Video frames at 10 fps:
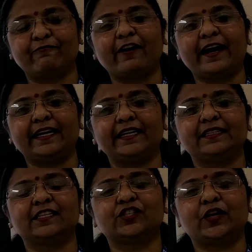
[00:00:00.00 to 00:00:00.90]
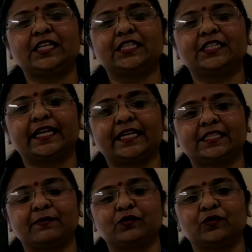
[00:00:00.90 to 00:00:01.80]
Finally, the stranger takes
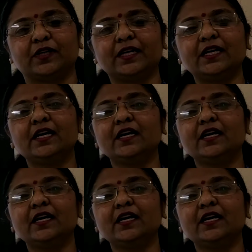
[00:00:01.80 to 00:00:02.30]
him to the